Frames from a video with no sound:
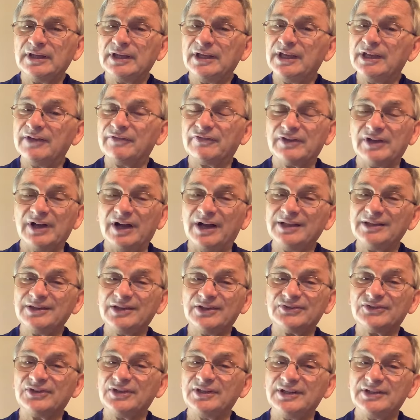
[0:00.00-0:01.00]
If God
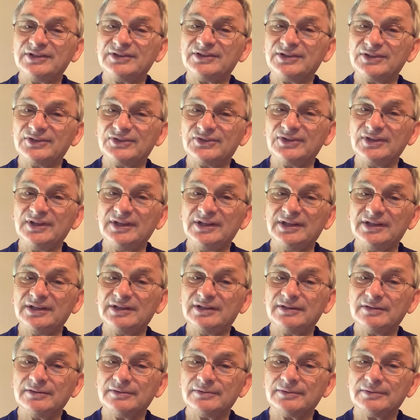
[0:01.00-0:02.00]
doesn't
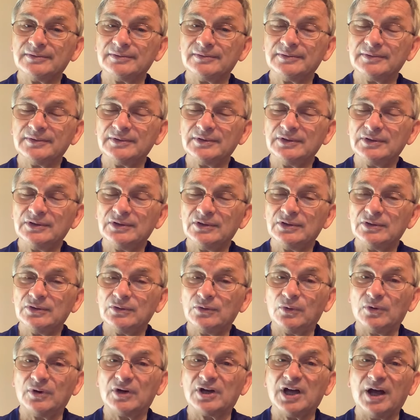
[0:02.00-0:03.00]
intercede,
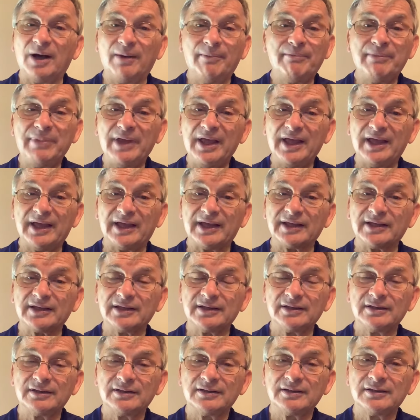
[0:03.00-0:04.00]
or come back,
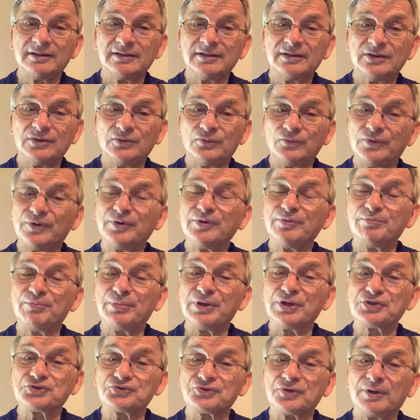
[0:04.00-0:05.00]
we're in
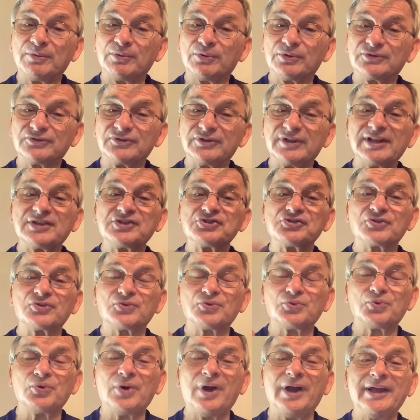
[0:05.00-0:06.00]
big trouble. So let's
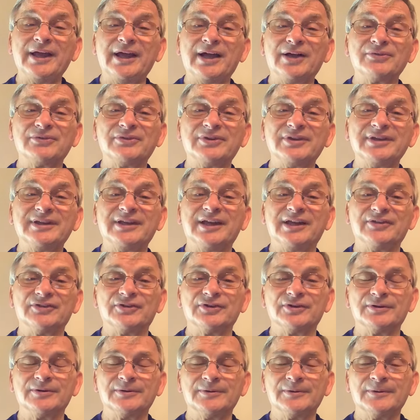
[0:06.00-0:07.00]
cry out
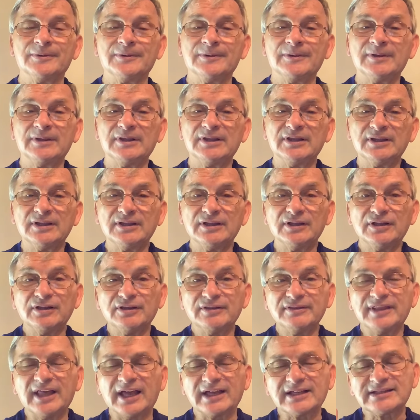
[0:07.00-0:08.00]
together
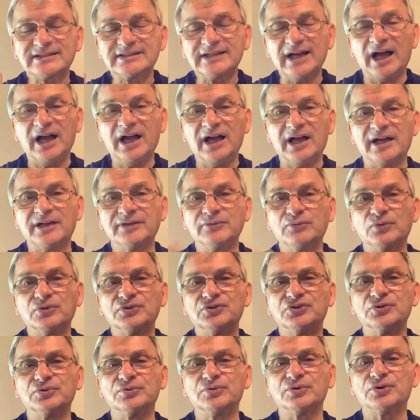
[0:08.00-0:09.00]
that God would
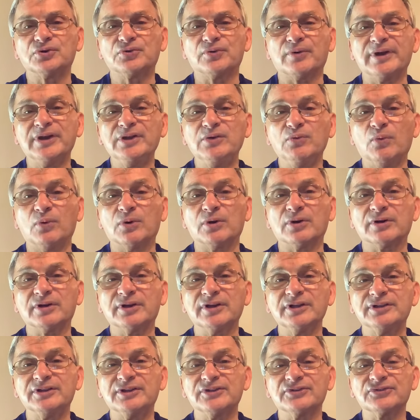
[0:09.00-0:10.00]
do a great work
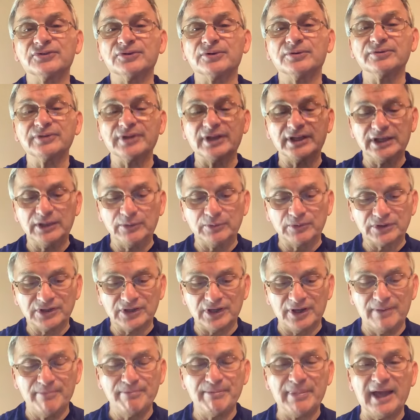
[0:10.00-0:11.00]
in this earth and he would
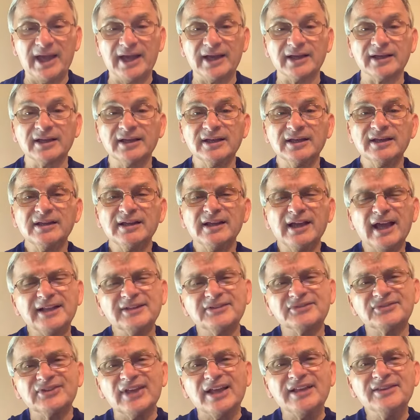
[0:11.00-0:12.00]
come back and
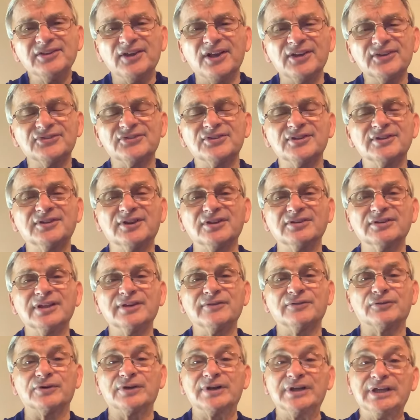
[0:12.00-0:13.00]
send us a
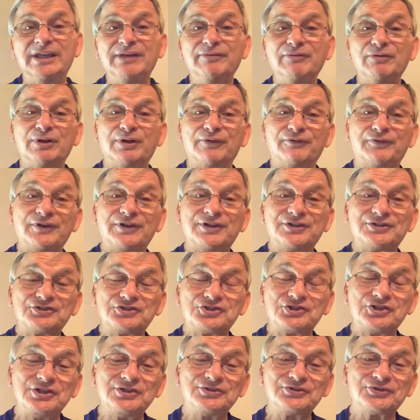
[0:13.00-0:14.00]
deliverer, even if it is
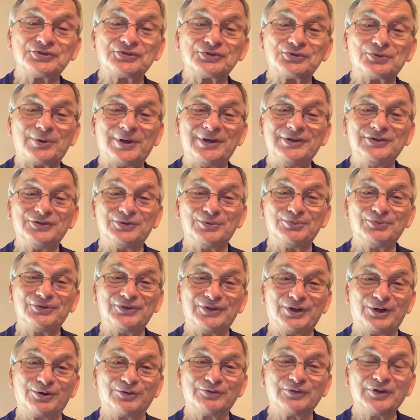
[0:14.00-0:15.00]
Jesus Christ
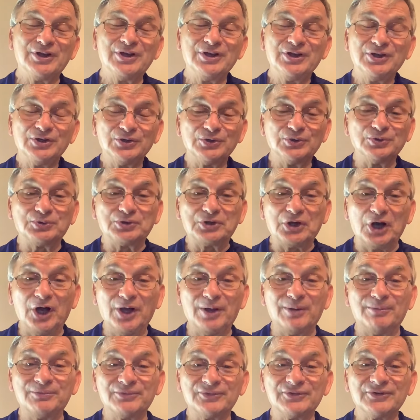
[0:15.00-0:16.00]
himself who
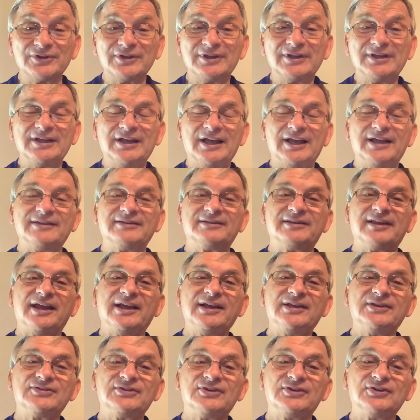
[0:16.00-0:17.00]
comes and
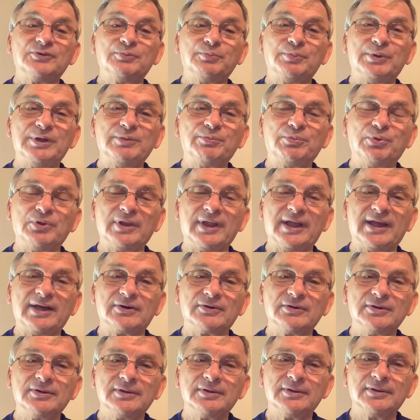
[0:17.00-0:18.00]
takes his people
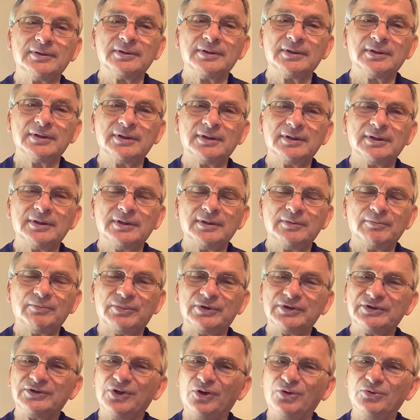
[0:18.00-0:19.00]
out.
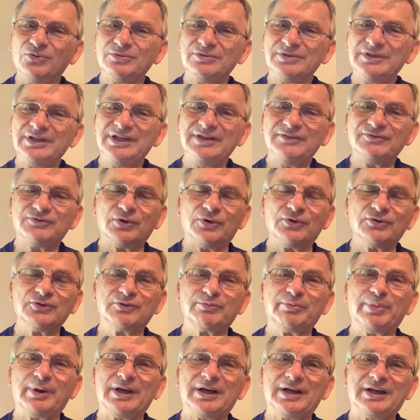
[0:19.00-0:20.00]
But don't leave those
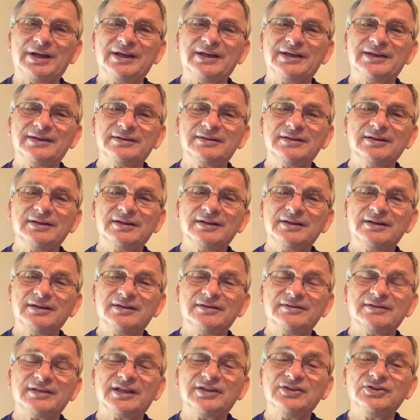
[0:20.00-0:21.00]
behind
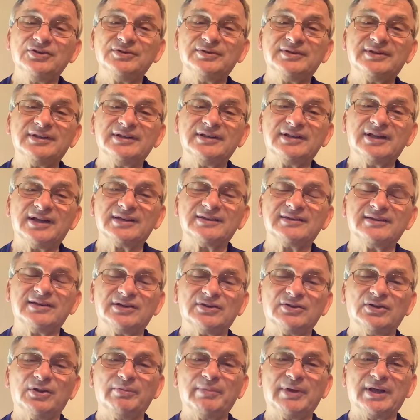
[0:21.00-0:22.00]
that you did not
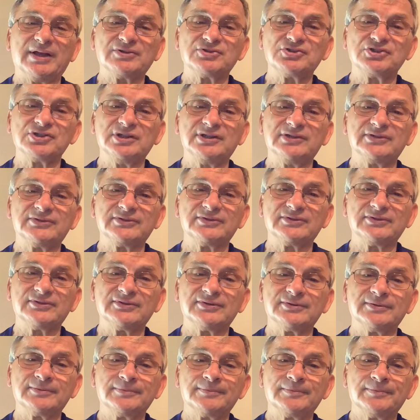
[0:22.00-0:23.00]
tell about
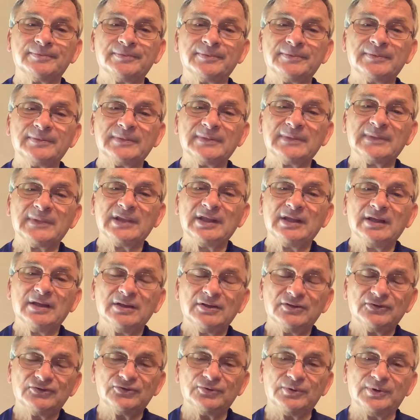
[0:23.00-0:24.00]
Jesus.
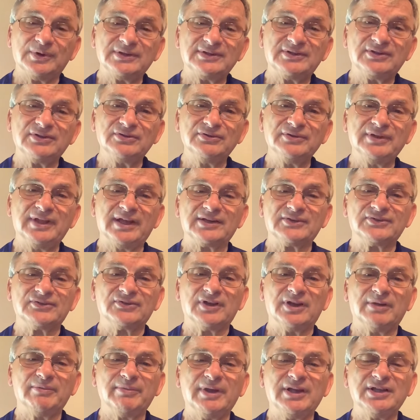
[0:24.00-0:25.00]
So until next
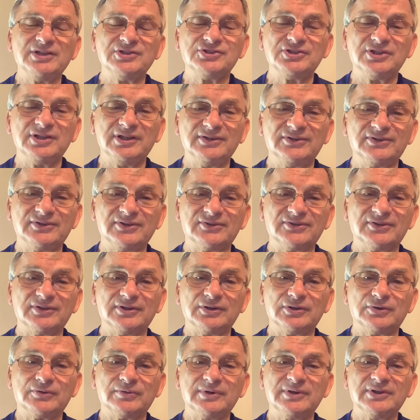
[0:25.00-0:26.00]
time, may Jesus
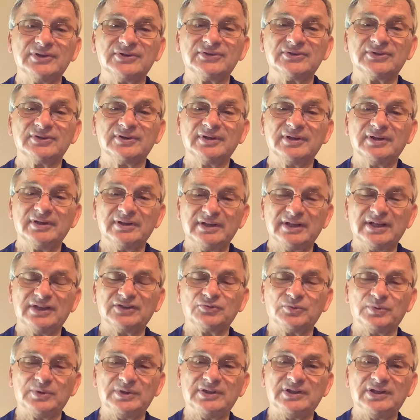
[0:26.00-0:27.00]
increase
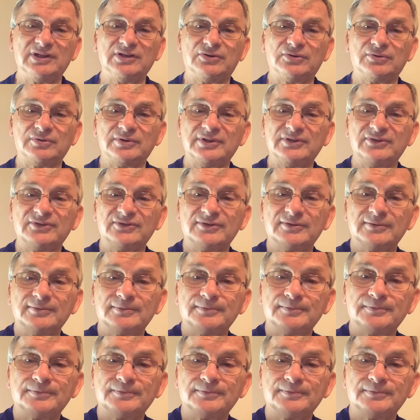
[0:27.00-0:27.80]
as we decrease.